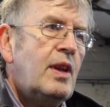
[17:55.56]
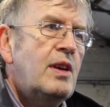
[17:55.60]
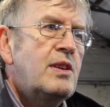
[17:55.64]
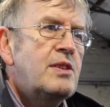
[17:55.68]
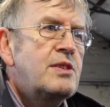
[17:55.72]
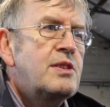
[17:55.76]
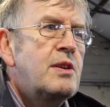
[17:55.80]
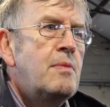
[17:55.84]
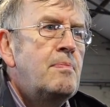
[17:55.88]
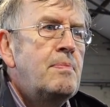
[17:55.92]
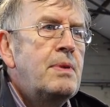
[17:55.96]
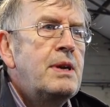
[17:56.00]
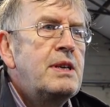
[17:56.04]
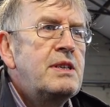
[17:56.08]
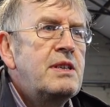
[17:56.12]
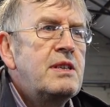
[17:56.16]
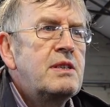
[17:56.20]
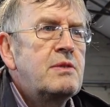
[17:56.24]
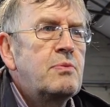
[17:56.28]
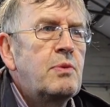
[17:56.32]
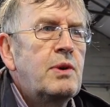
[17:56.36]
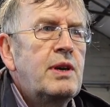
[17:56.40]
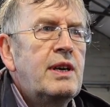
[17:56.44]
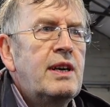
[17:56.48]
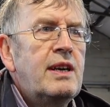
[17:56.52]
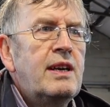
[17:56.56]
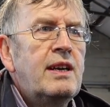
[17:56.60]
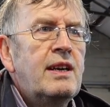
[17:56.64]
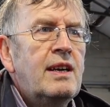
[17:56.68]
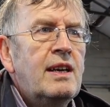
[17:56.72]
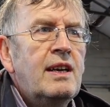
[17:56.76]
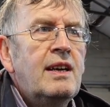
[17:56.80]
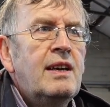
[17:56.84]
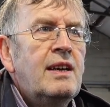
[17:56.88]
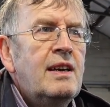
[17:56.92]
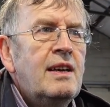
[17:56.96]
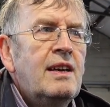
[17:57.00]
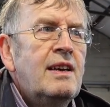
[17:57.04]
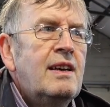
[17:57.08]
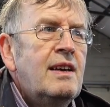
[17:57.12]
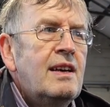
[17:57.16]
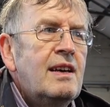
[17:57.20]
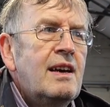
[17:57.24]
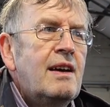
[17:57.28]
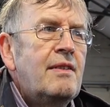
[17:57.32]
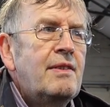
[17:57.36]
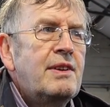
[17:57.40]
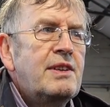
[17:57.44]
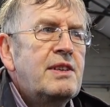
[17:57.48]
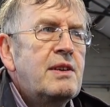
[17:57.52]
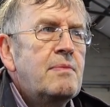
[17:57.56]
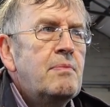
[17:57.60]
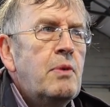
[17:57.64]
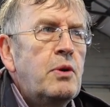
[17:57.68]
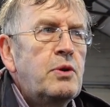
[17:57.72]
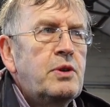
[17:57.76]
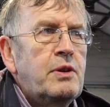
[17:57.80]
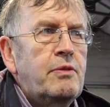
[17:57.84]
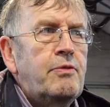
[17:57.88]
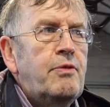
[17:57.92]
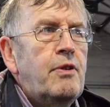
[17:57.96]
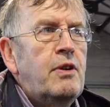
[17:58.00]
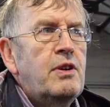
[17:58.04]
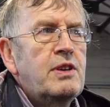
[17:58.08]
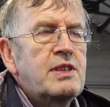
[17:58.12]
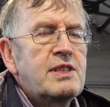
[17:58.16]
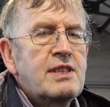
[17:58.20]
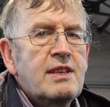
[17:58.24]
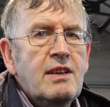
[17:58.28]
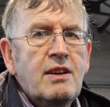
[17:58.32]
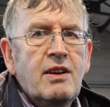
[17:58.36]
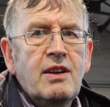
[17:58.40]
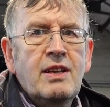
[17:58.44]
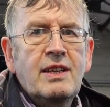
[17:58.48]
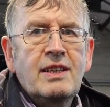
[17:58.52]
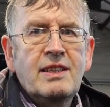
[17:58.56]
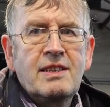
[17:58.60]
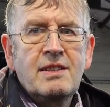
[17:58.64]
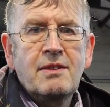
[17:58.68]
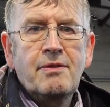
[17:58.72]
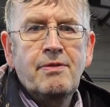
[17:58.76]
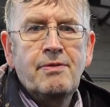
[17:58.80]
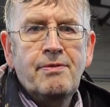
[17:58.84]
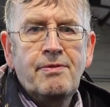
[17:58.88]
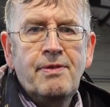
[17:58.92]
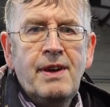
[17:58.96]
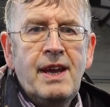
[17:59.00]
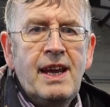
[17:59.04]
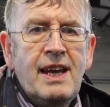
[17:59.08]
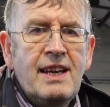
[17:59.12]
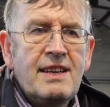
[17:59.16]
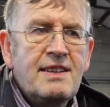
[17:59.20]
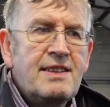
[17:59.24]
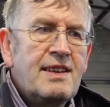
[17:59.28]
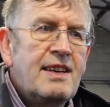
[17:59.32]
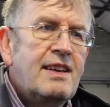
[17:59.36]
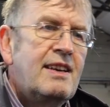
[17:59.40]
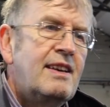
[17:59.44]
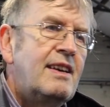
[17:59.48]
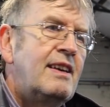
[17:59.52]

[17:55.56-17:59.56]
some pieces we're having to modify slightly to fit.